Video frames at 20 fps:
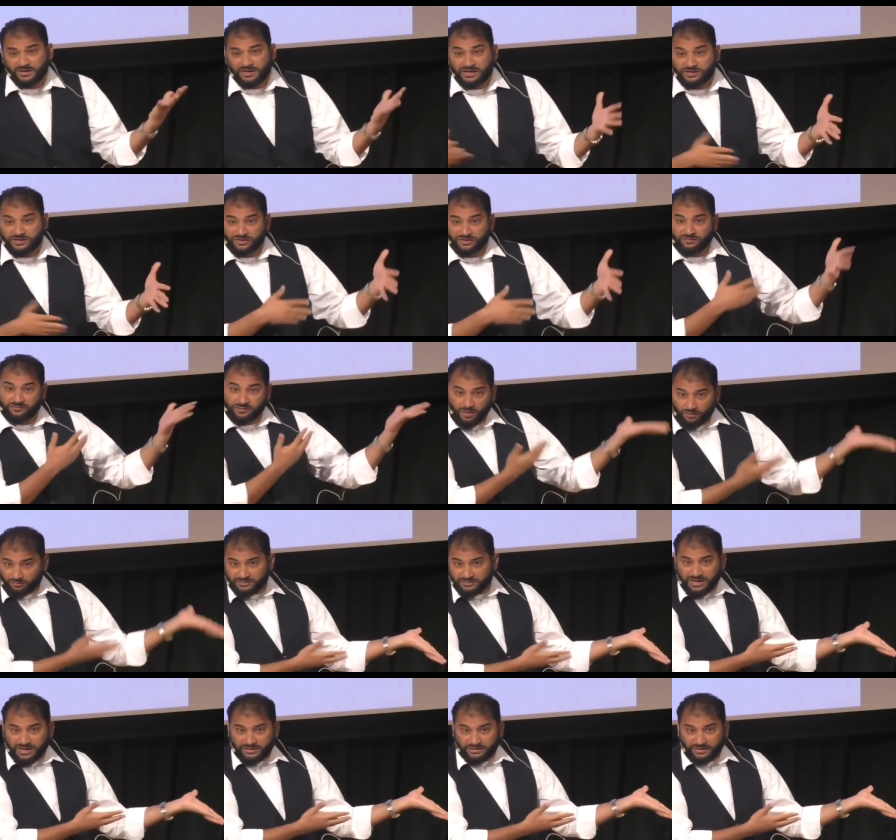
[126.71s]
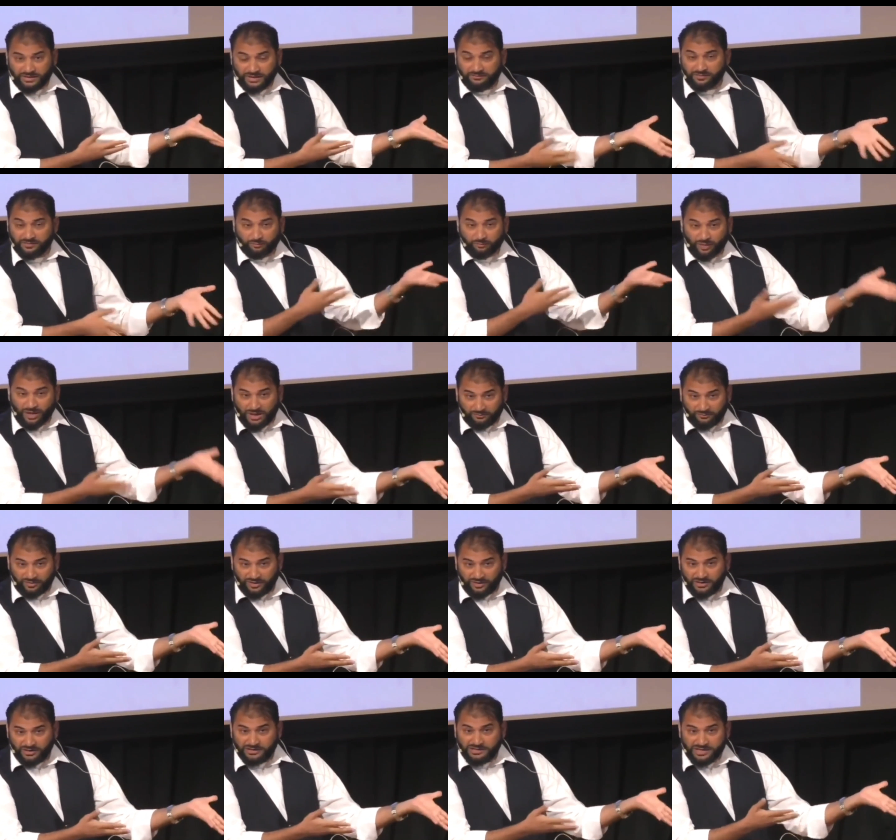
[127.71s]
He should have known that. Even a
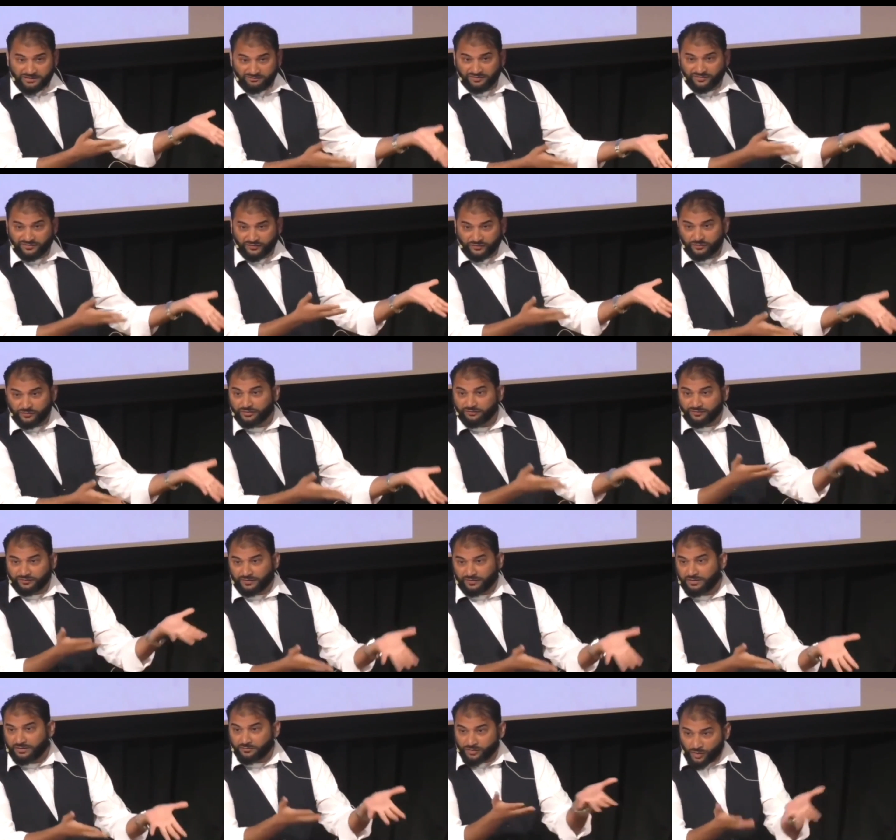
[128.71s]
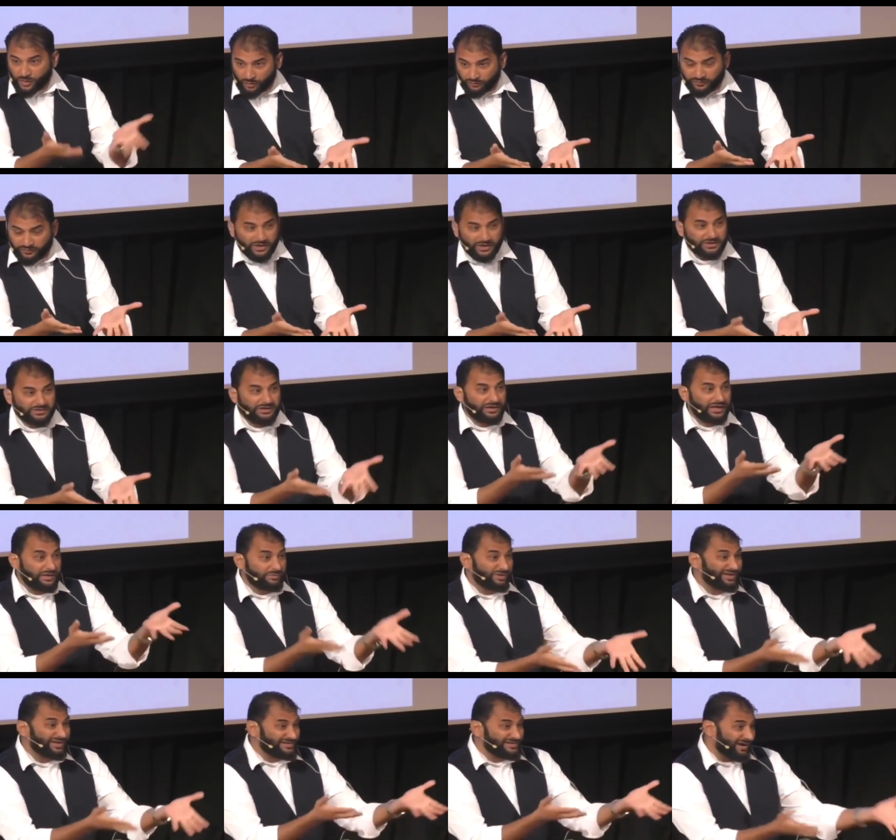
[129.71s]
primary level student of Islam knows that
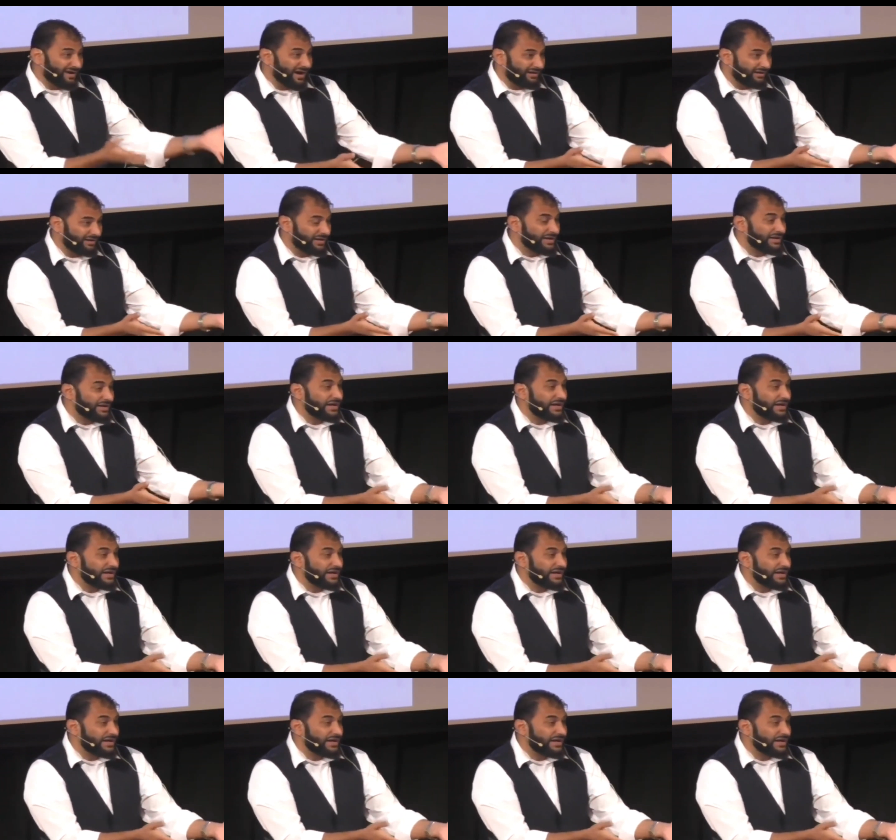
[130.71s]
Ibn Ishaq